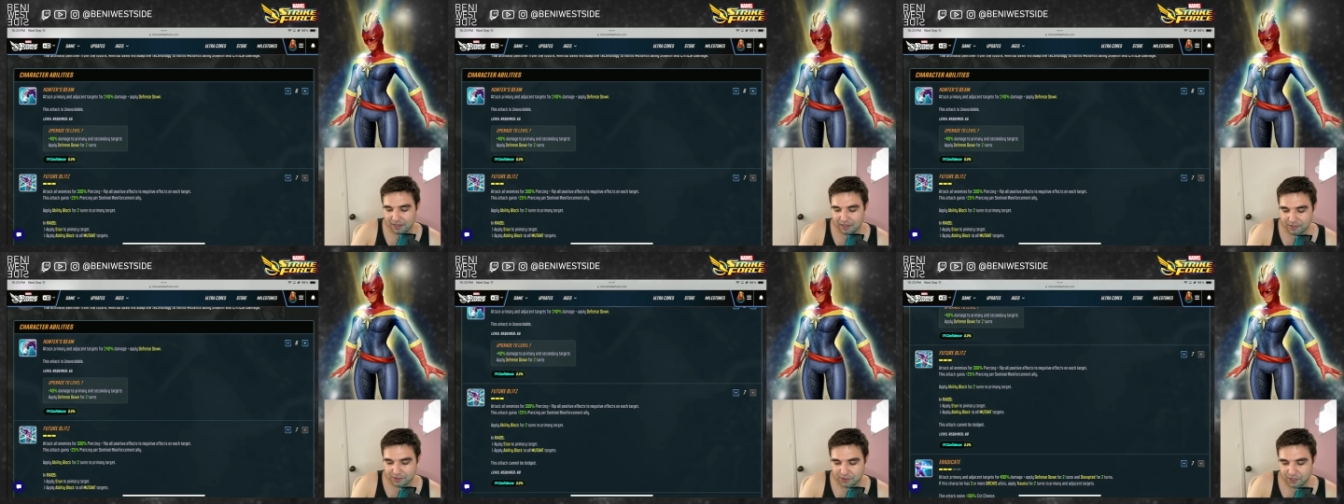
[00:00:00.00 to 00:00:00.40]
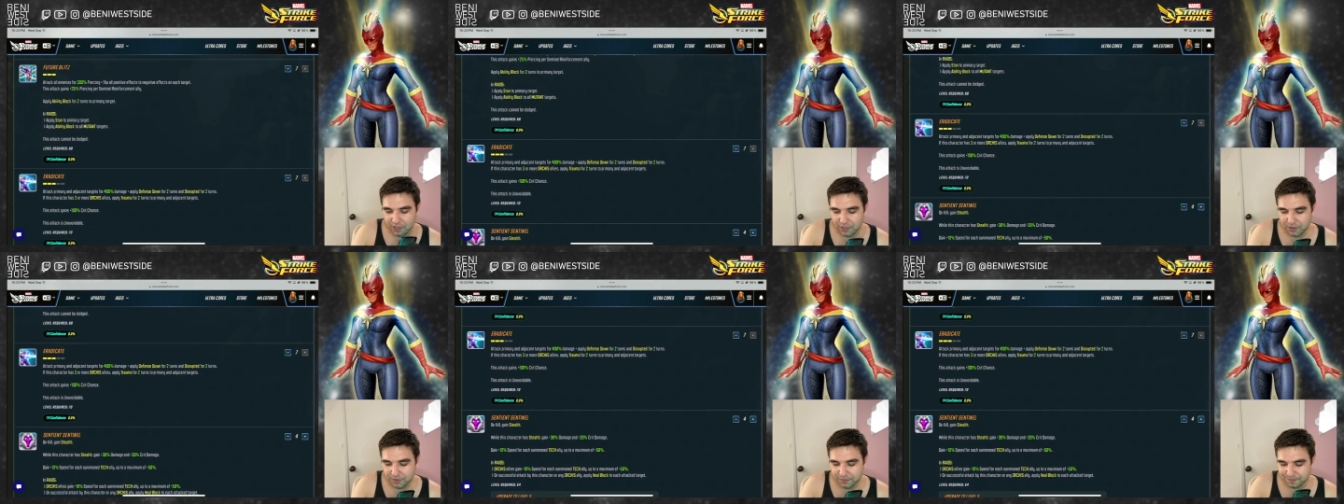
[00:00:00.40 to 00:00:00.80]

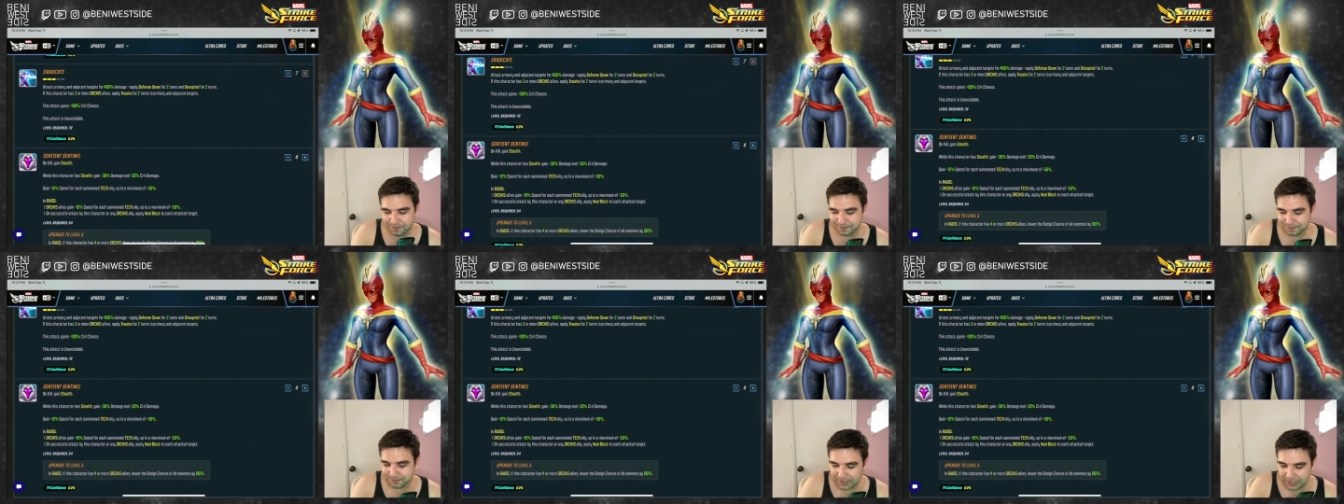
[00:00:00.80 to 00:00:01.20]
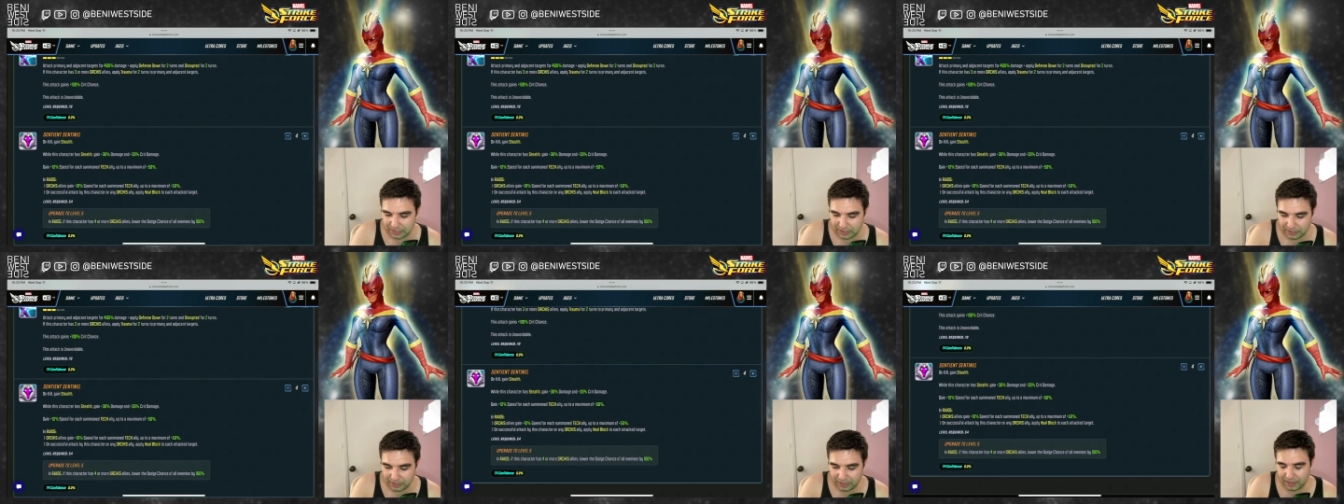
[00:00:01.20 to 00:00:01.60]
So,
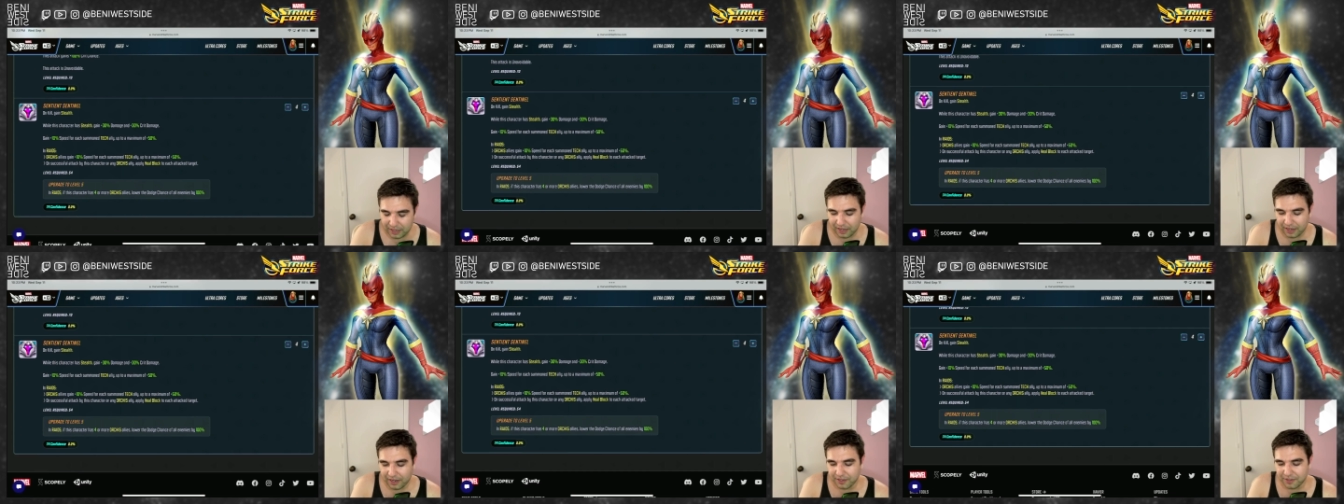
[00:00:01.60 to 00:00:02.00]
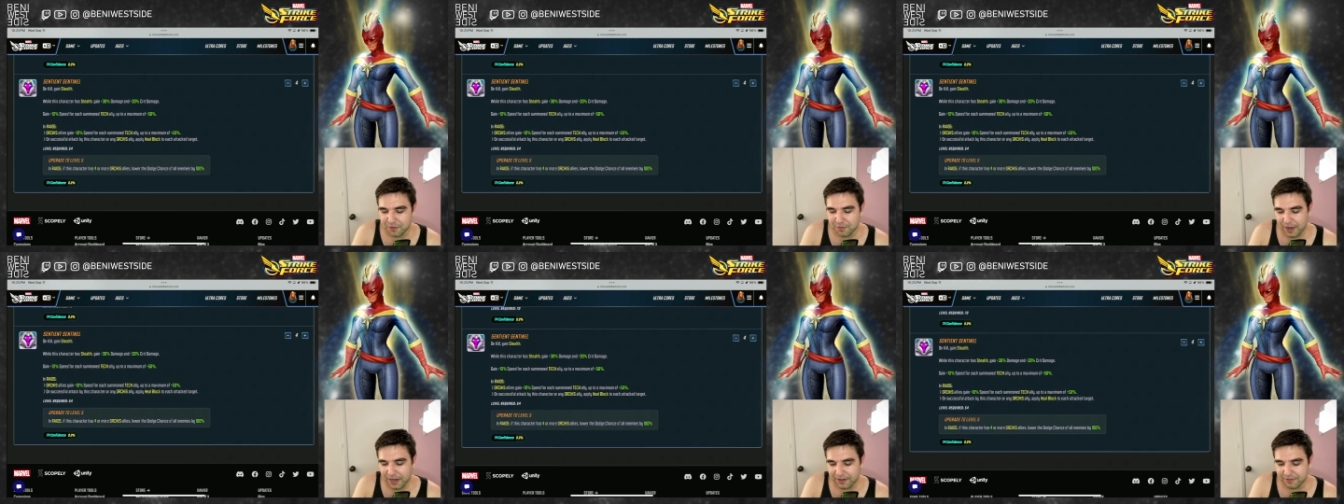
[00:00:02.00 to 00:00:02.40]
you
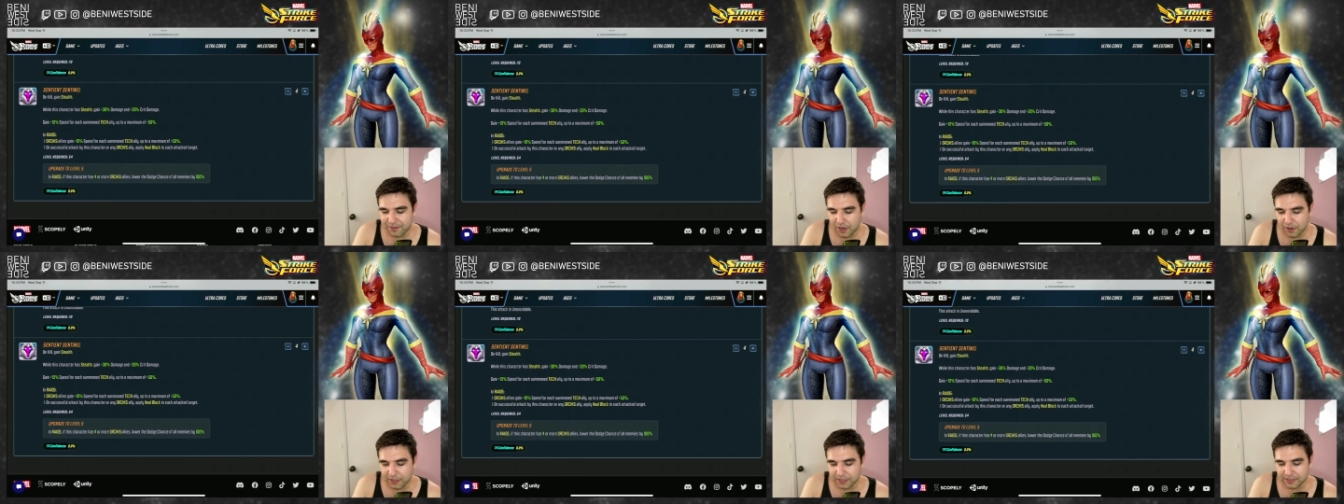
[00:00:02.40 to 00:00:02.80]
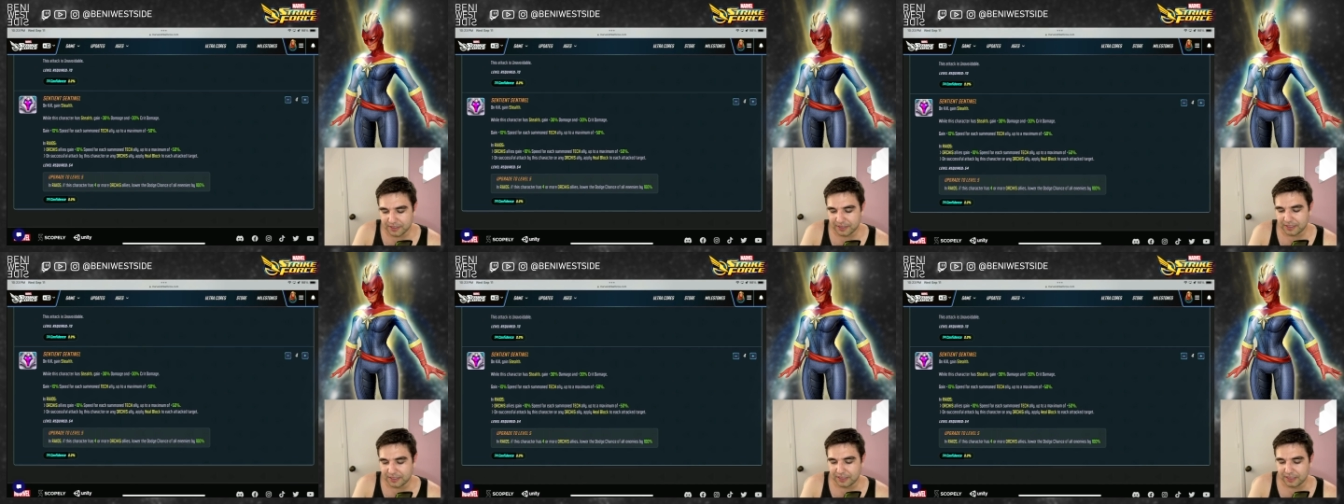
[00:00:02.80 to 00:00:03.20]
might have
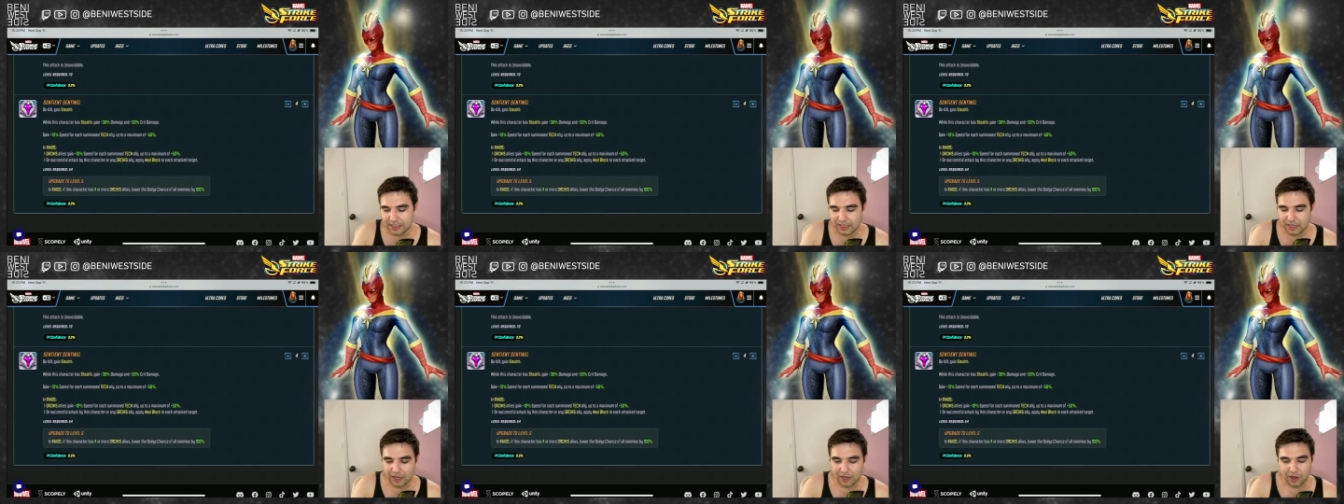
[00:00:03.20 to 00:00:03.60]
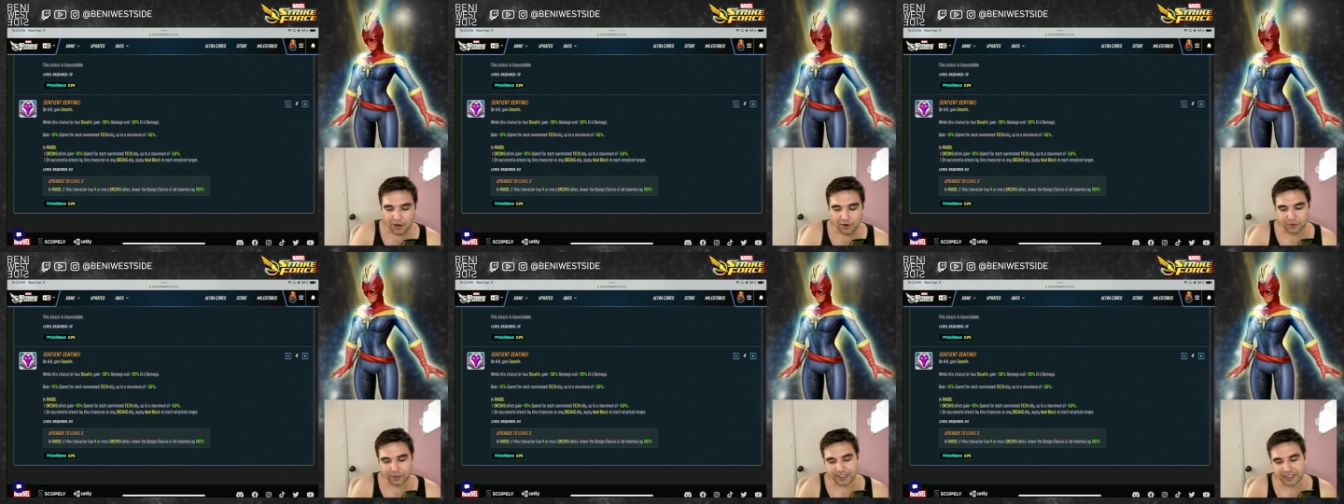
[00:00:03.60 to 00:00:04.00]
noticed
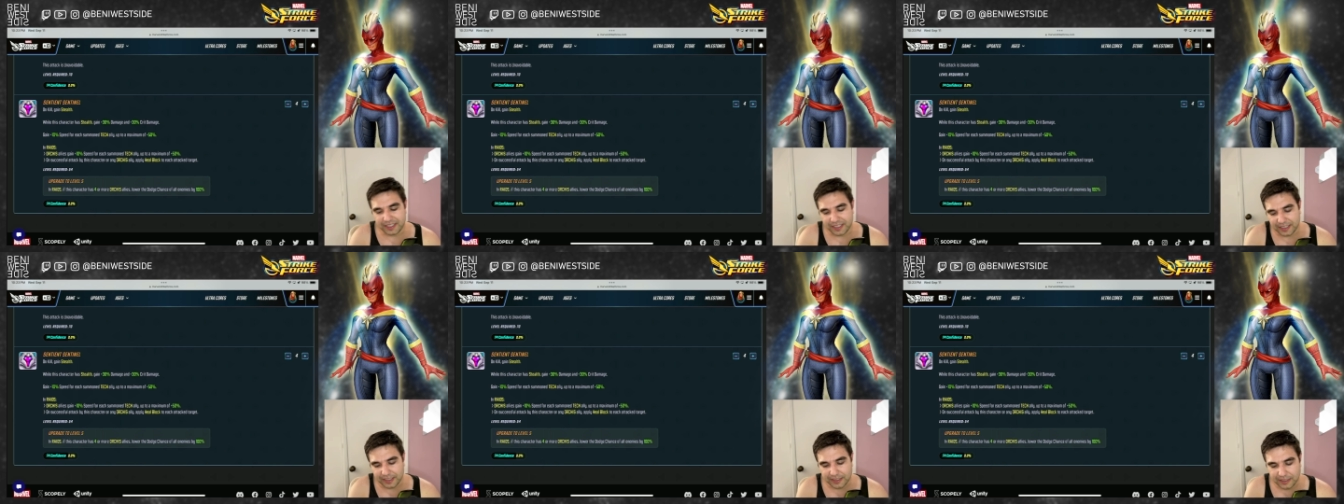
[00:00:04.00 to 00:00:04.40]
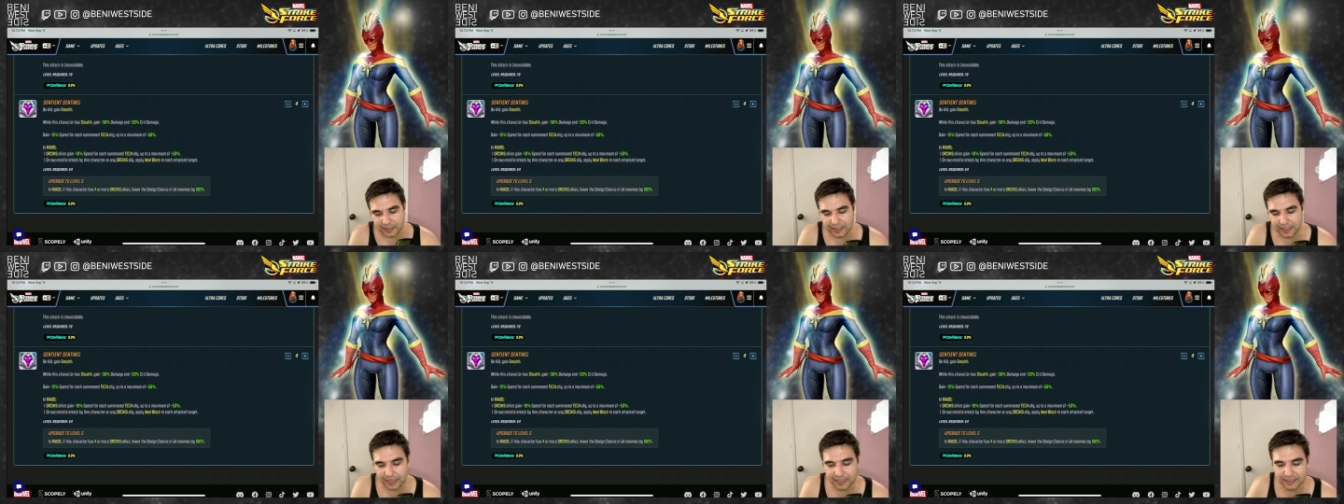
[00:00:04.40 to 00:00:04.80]
over here
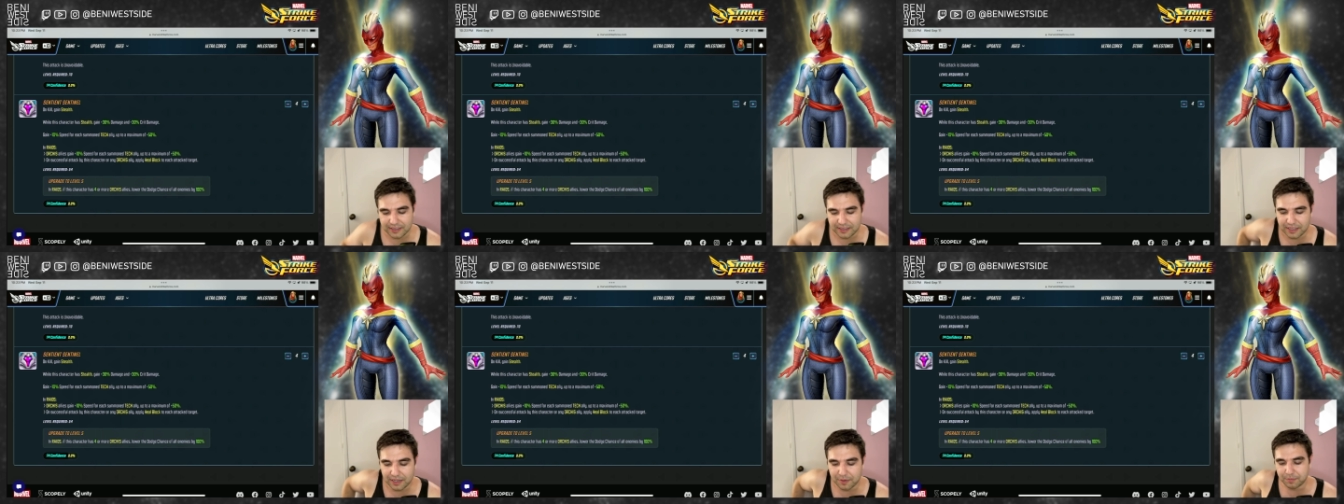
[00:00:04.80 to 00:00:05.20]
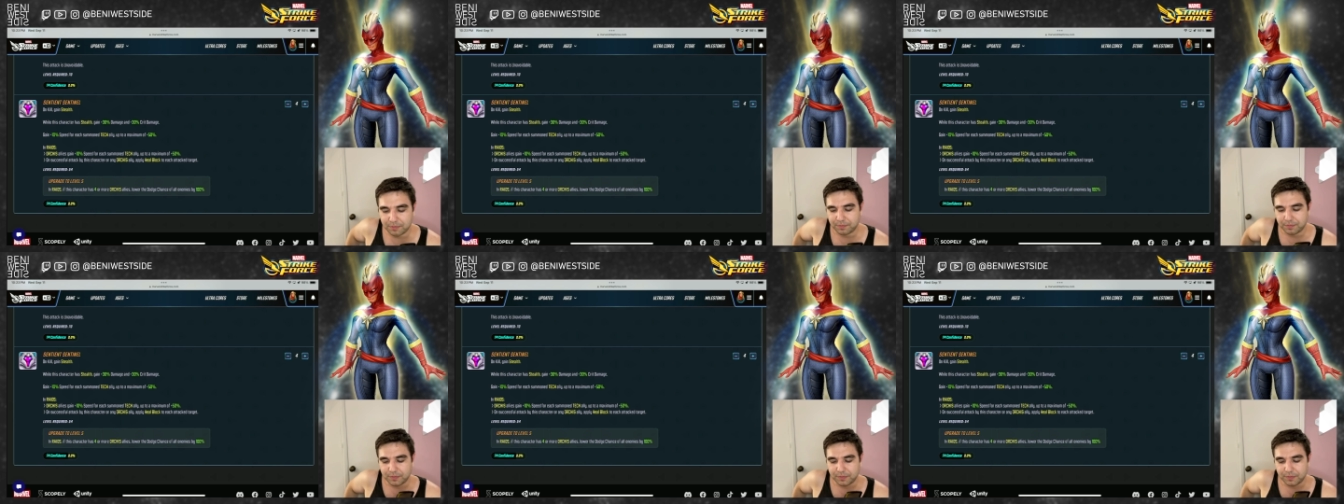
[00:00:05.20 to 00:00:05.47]
he has some